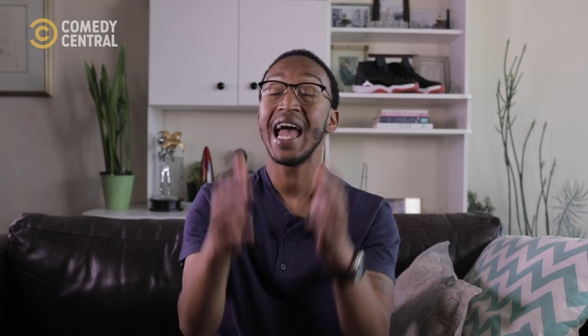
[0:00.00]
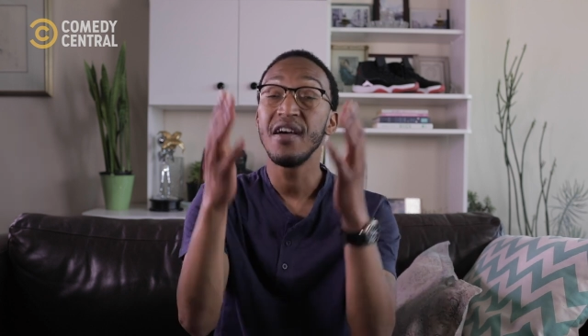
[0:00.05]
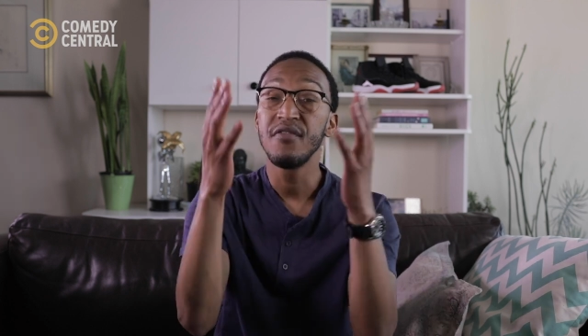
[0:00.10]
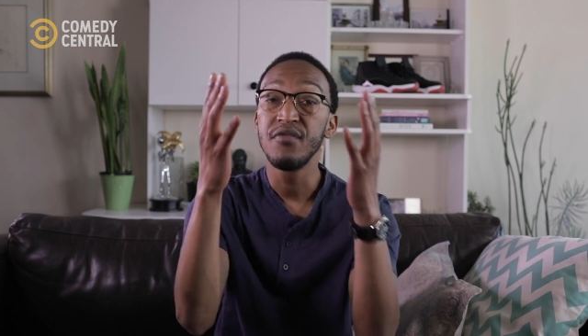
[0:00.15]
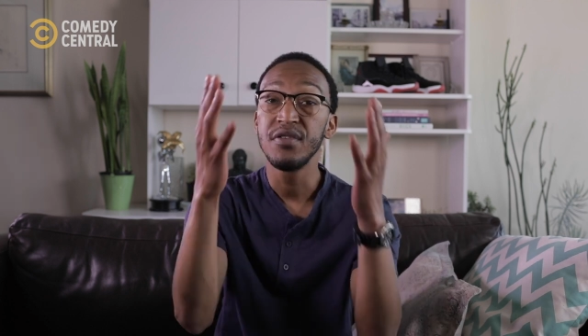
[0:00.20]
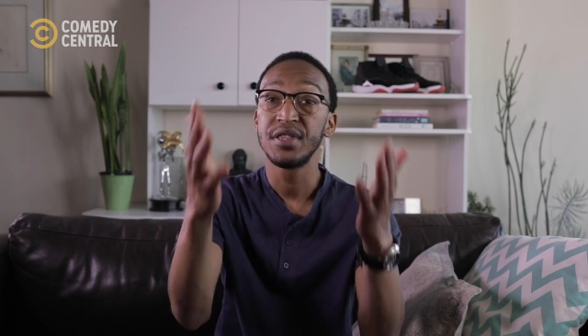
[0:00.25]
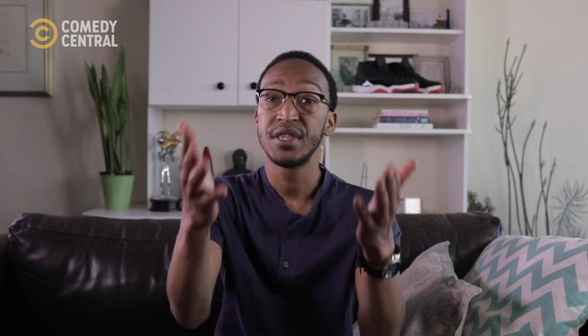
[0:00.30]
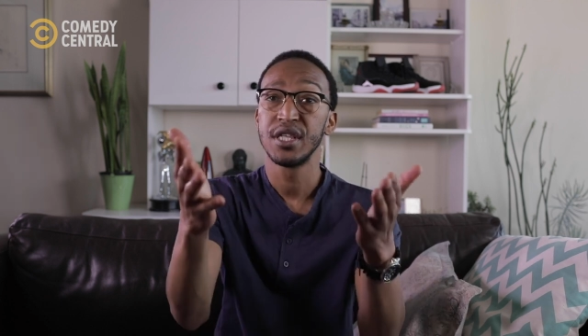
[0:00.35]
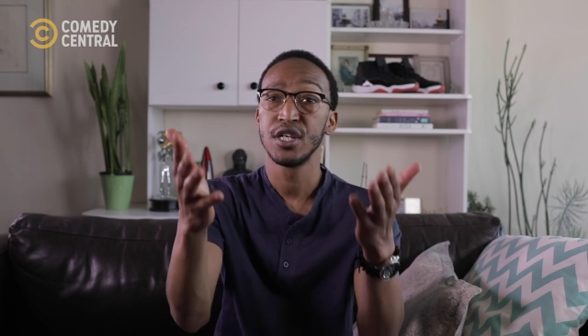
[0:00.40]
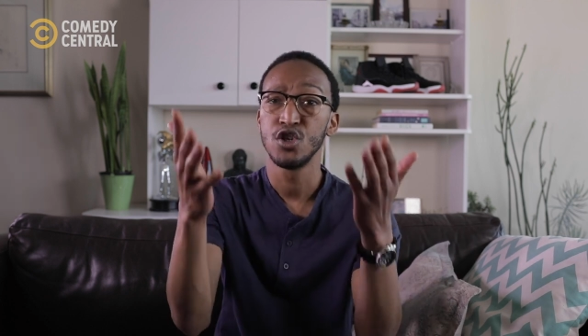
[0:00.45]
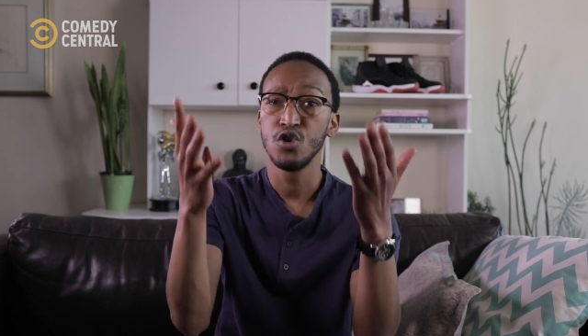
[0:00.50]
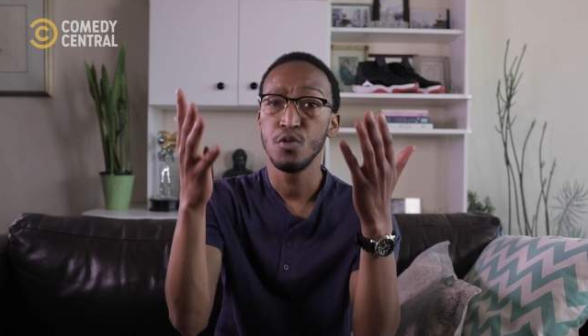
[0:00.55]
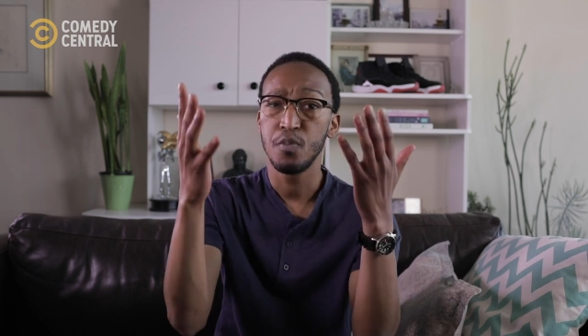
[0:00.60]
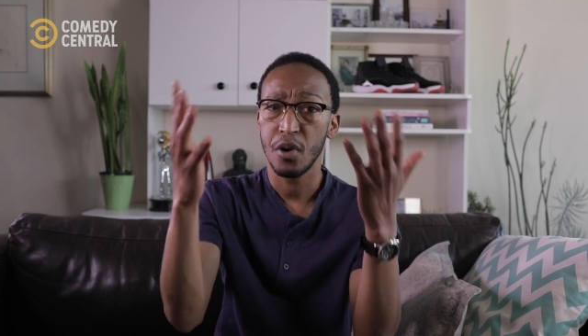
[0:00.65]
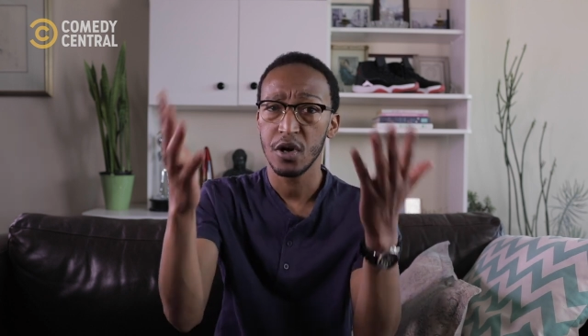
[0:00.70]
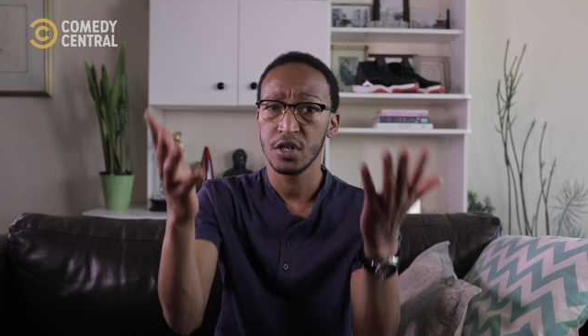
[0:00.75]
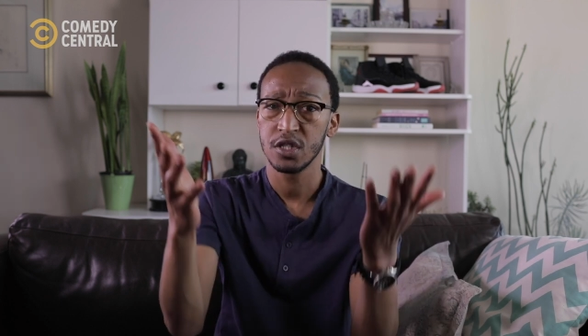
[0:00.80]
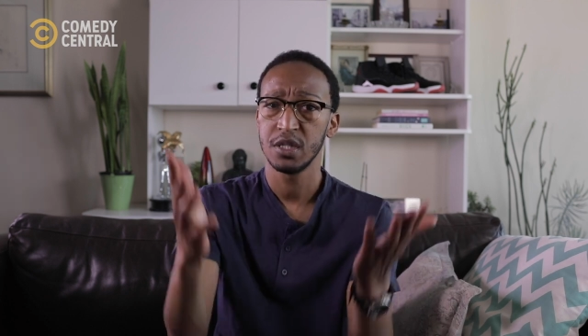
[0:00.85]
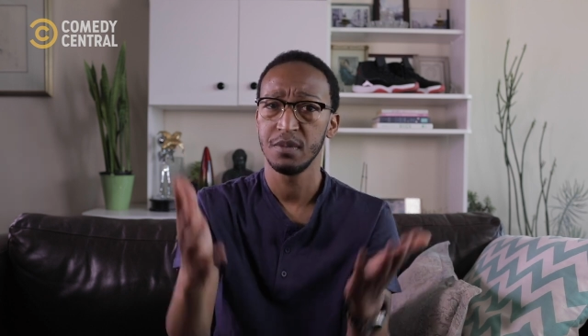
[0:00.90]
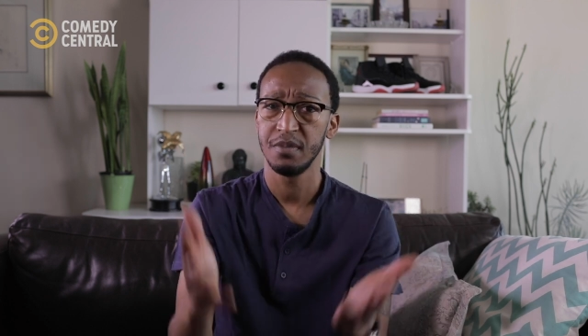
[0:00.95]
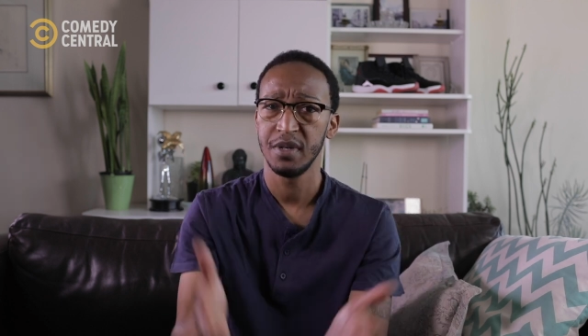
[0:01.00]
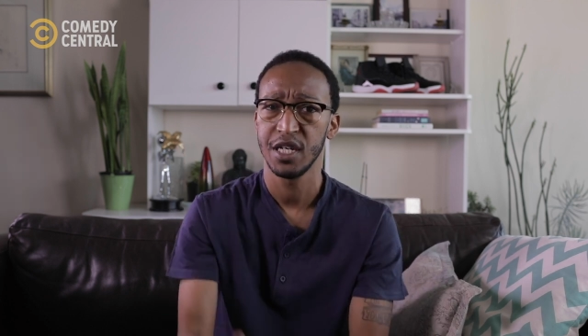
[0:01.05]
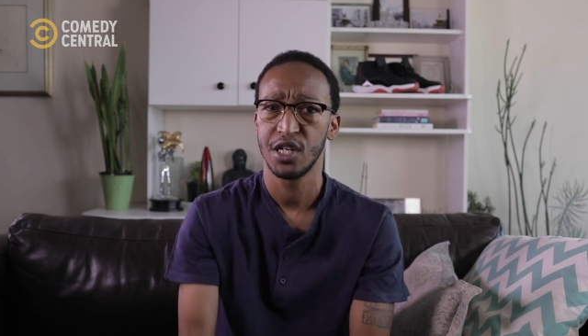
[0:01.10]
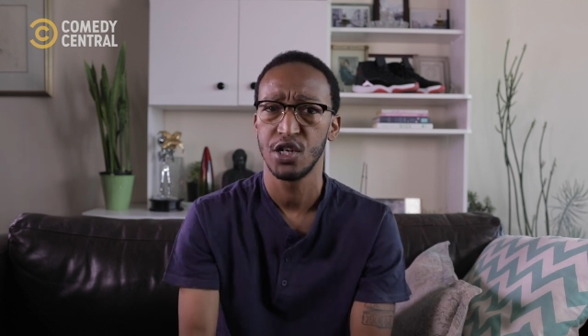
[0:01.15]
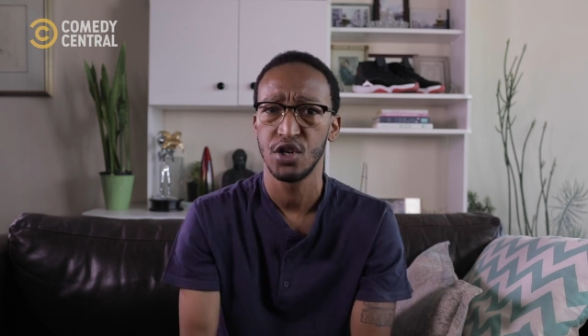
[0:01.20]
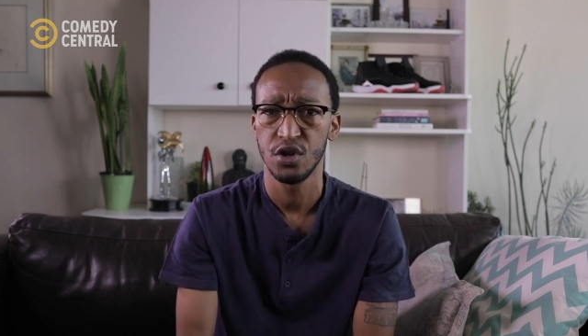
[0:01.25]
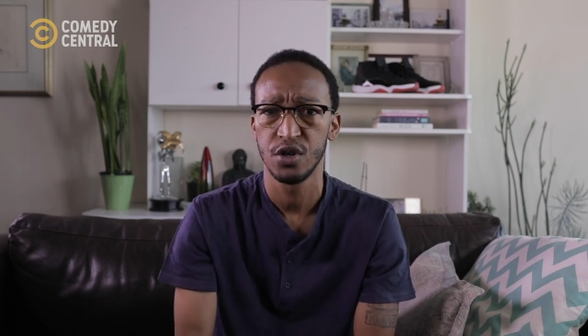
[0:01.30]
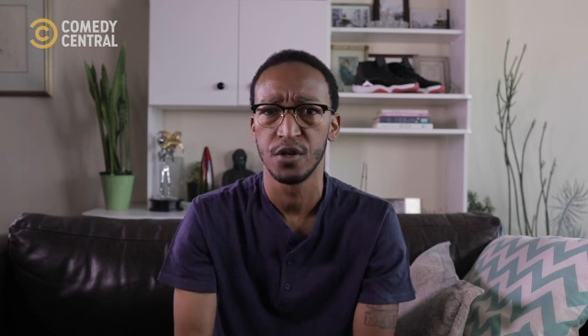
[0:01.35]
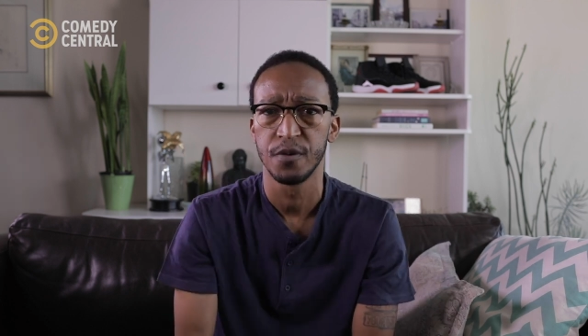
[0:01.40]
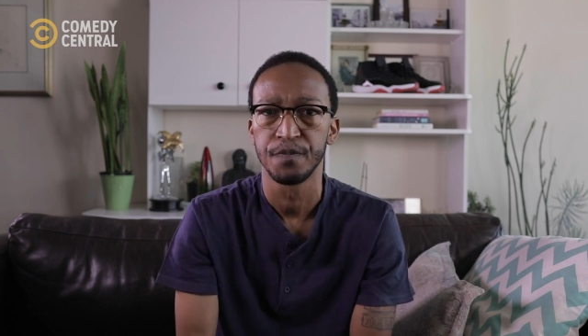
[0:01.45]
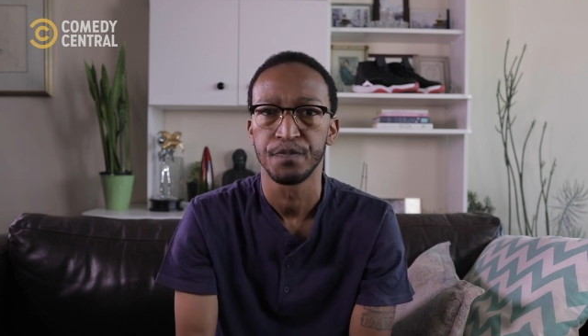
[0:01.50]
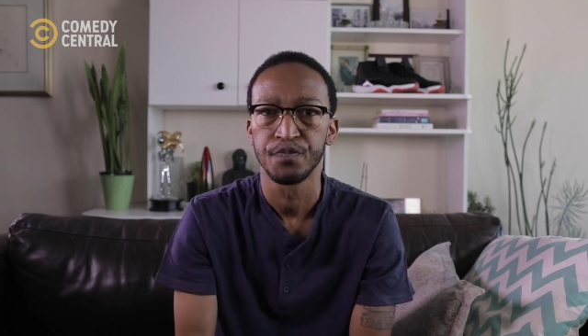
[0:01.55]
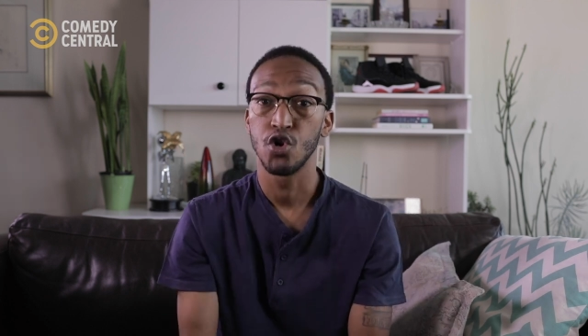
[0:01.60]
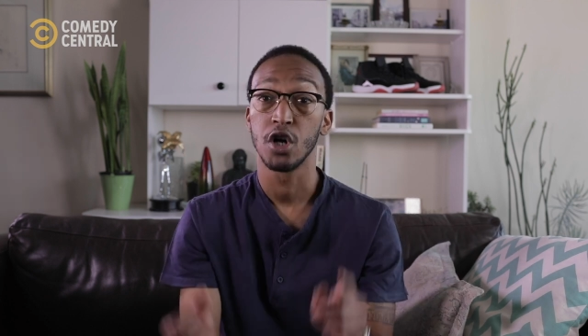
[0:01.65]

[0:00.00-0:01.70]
everything you possibly could.